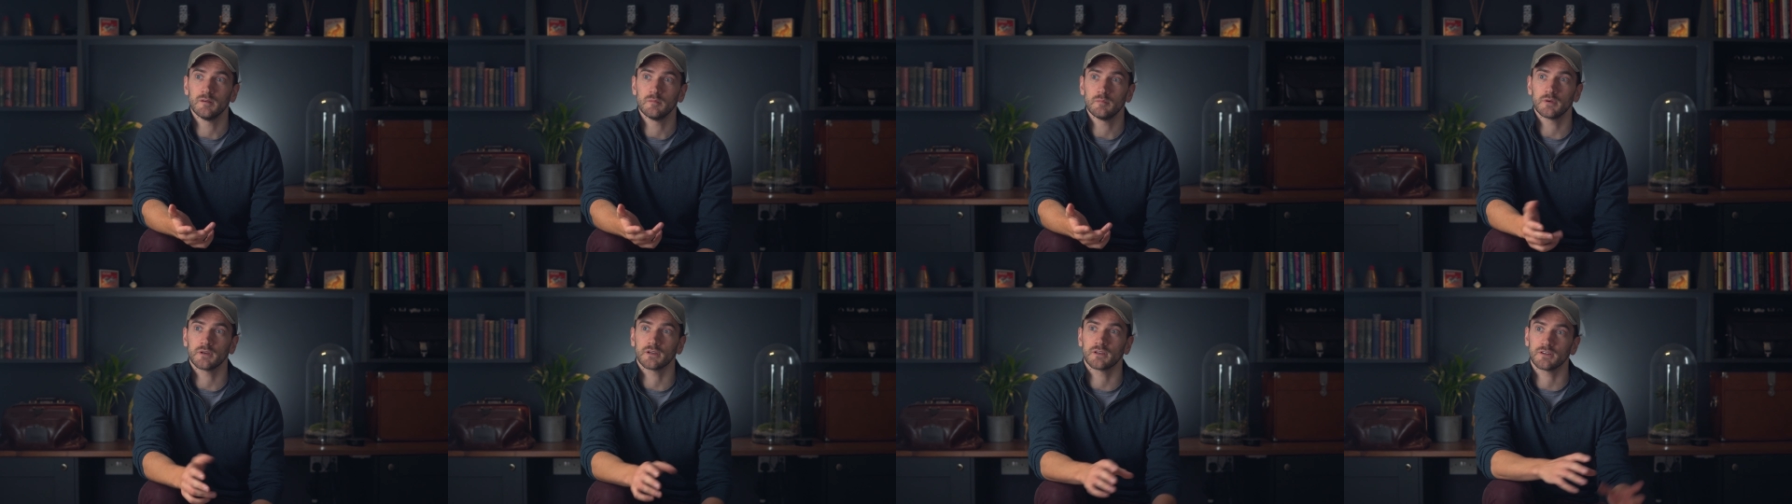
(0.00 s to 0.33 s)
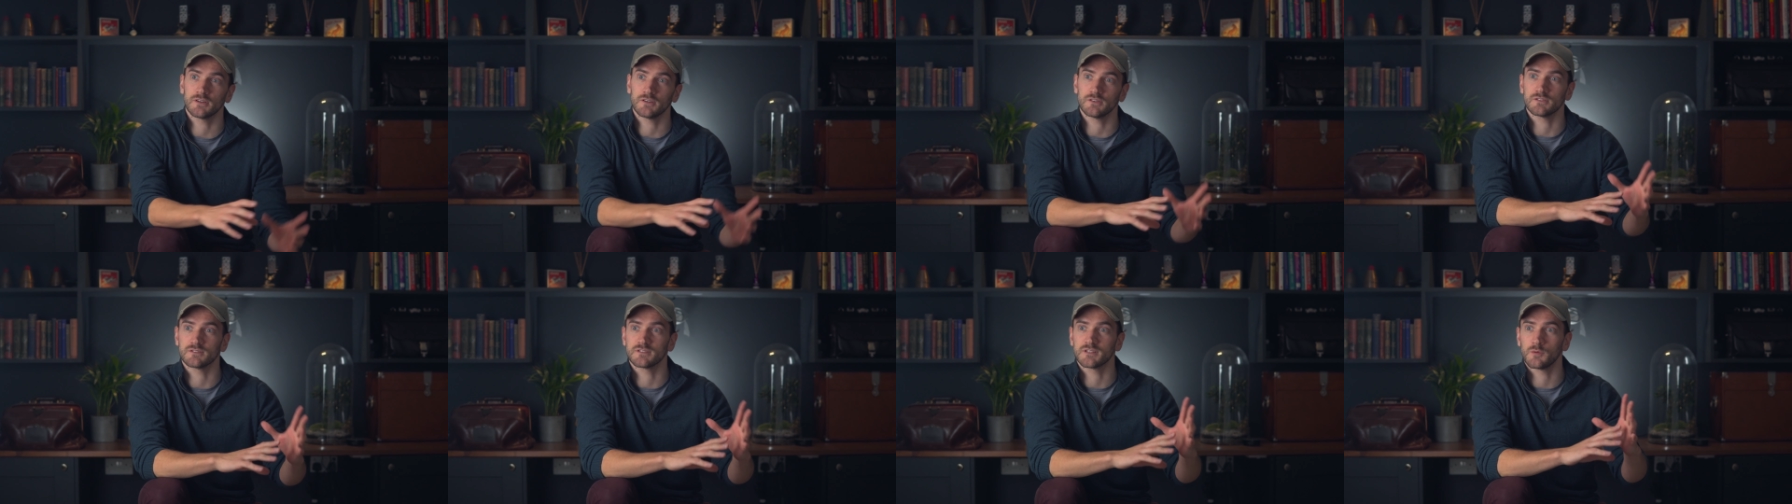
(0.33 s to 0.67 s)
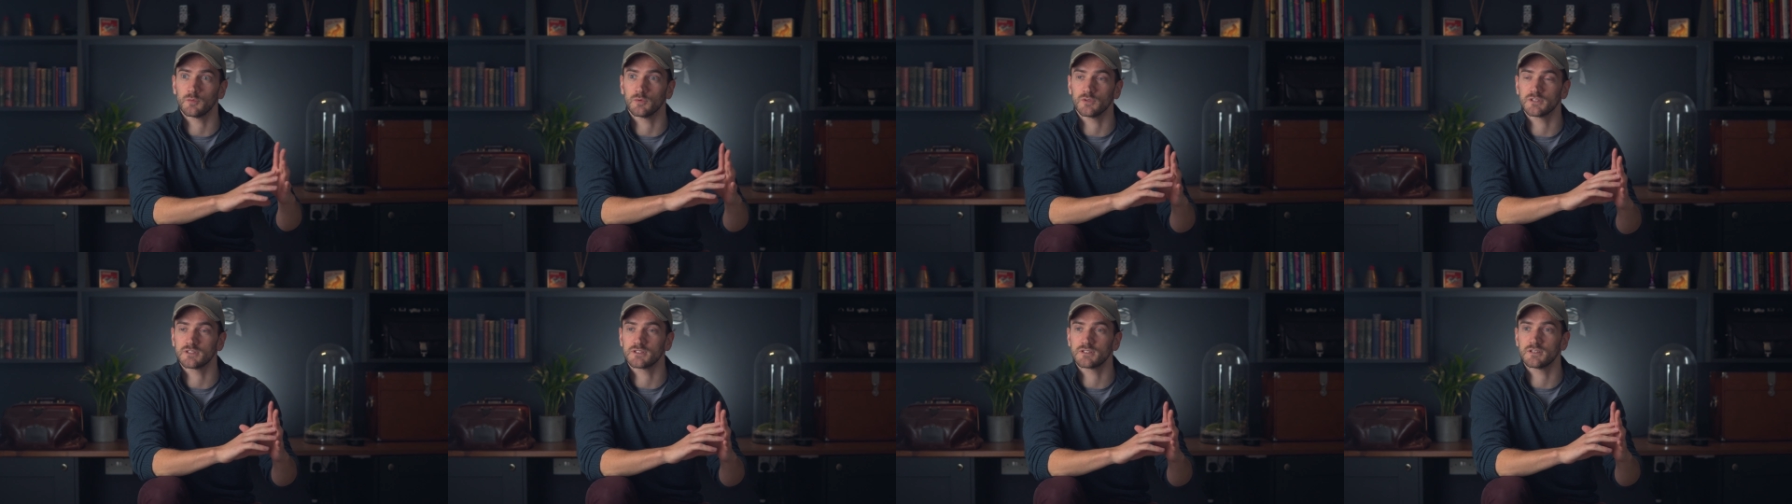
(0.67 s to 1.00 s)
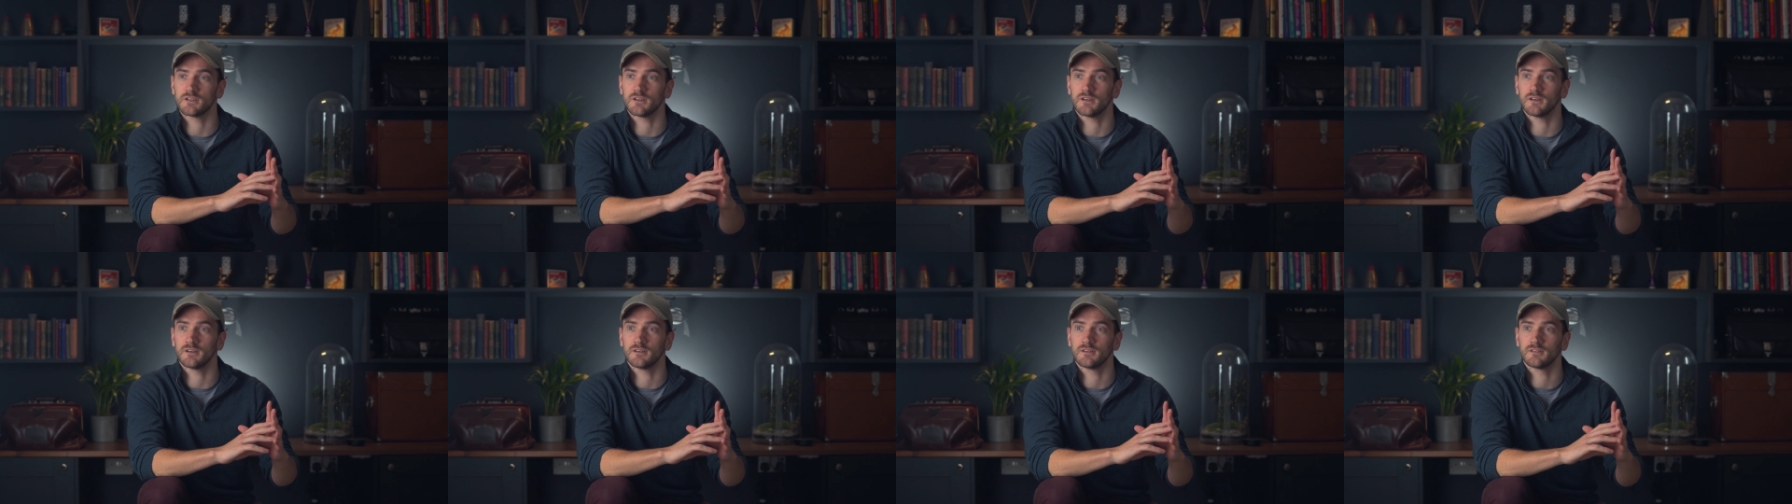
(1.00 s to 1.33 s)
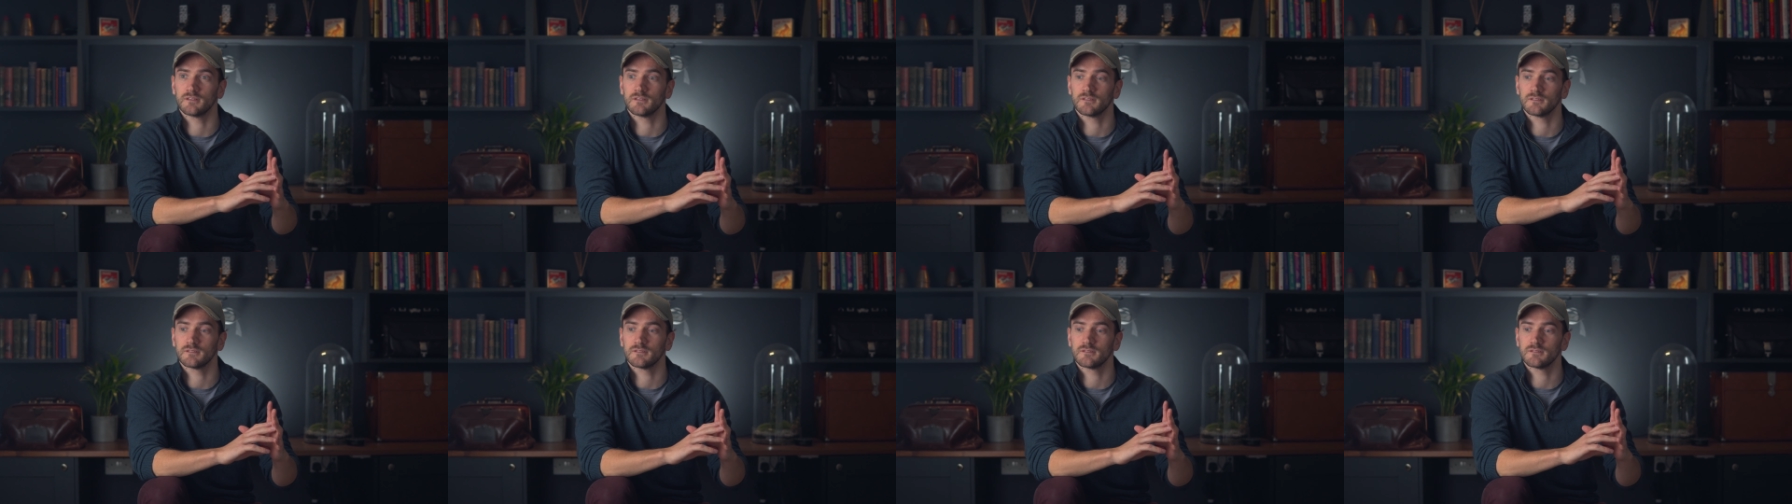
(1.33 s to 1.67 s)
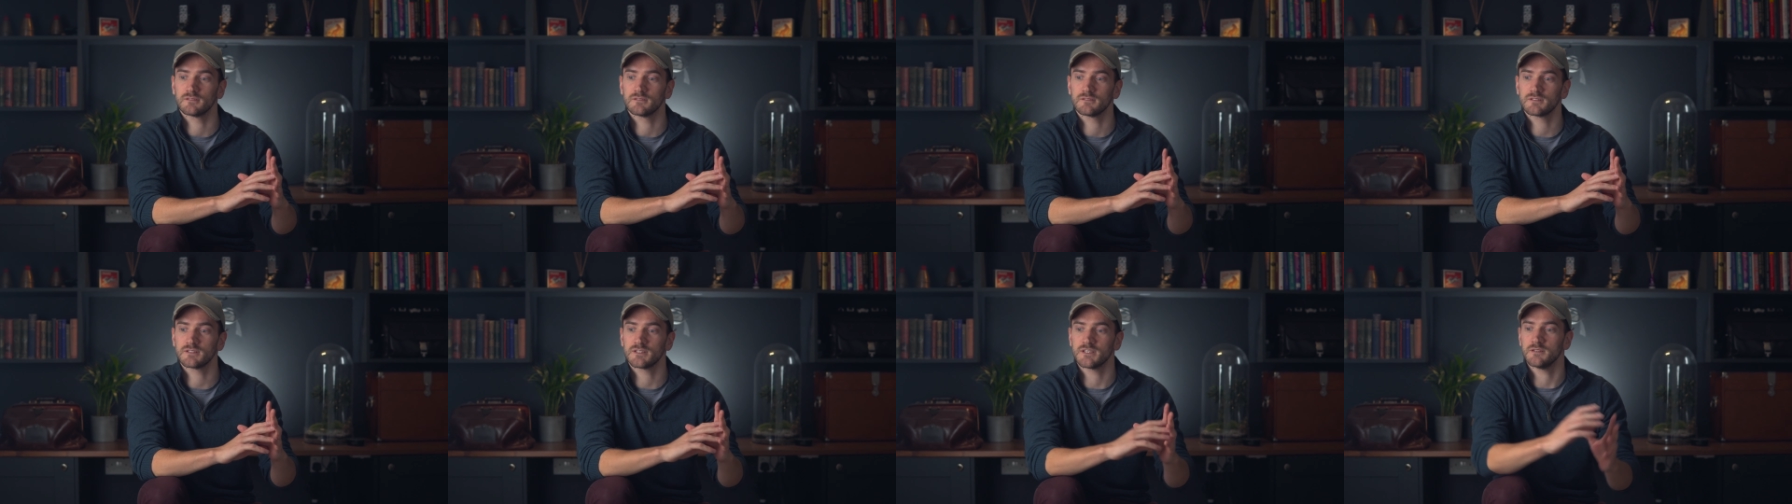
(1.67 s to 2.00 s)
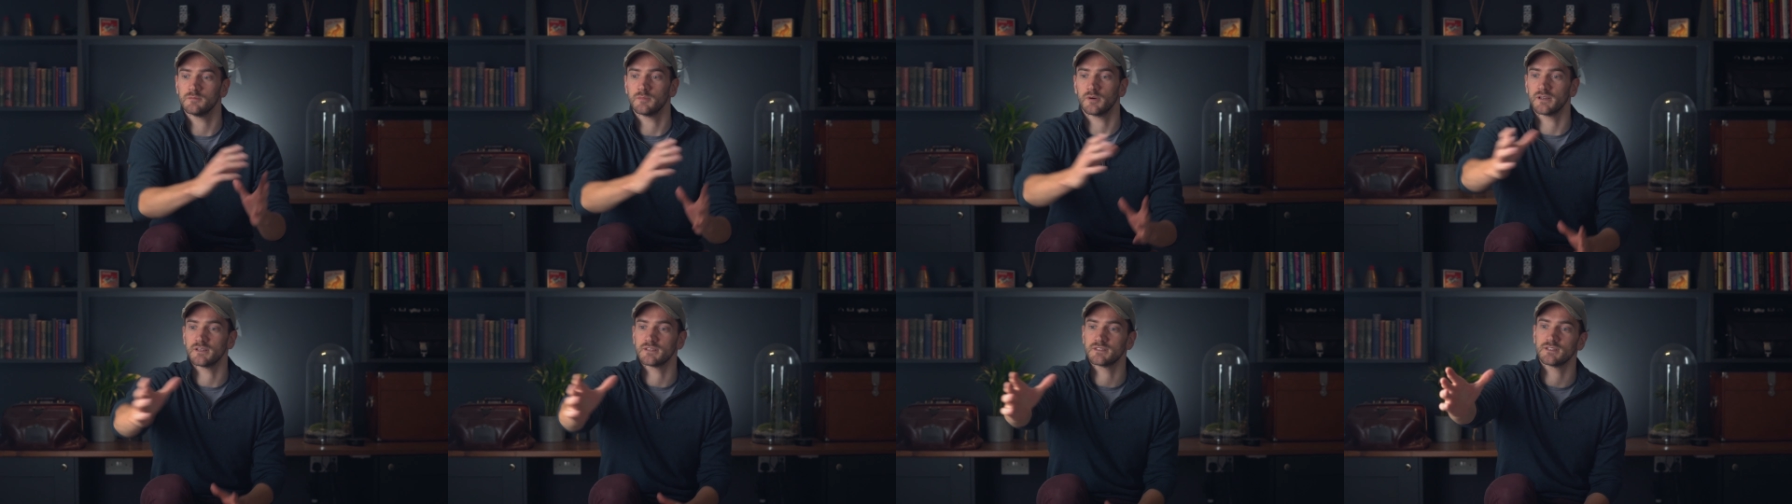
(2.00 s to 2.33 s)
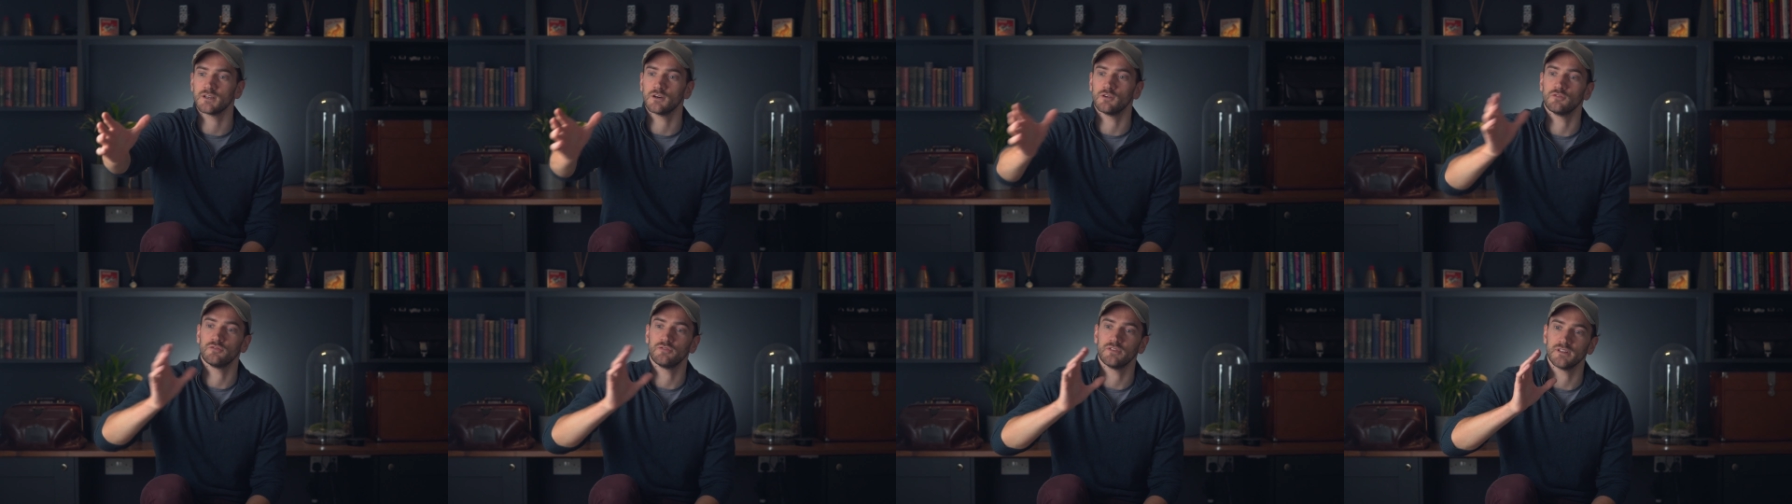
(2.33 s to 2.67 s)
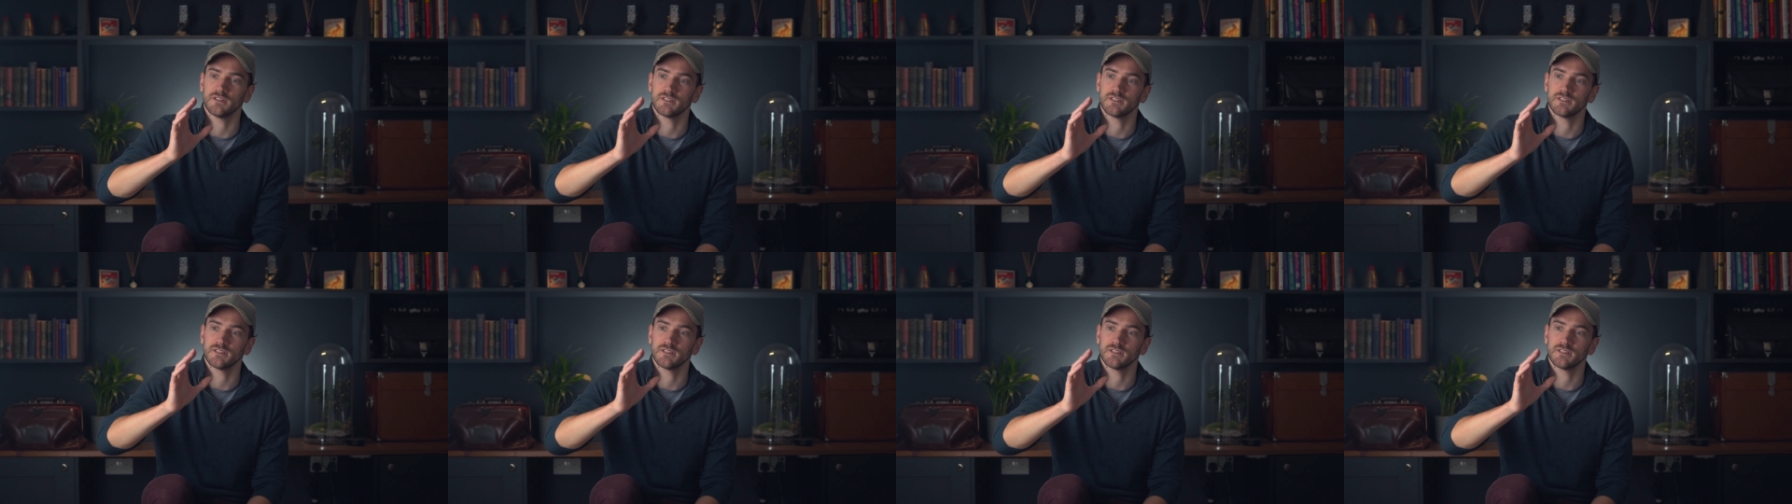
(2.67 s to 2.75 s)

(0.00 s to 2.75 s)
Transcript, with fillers: because I want to see myself